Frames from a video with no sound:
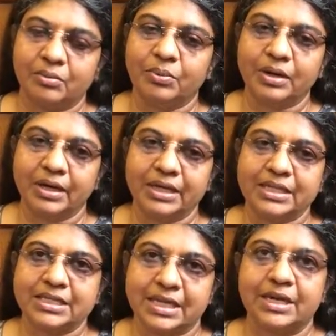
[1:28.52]
work
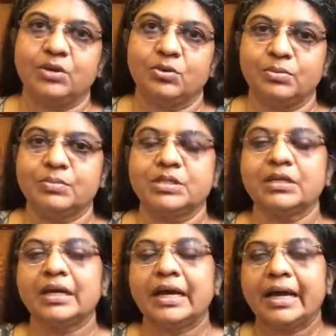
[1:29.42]
inside homes.
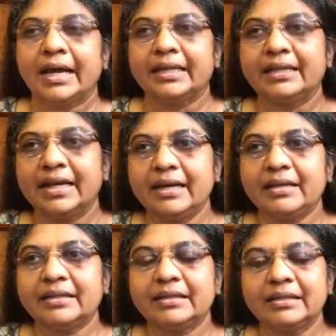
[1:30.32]

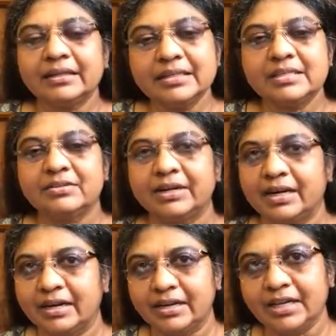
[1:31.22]
Then the third
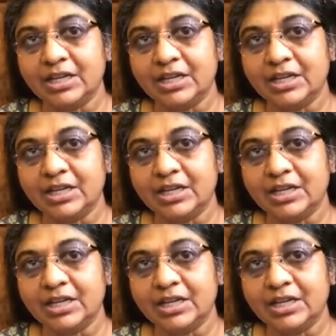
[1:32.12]
strand in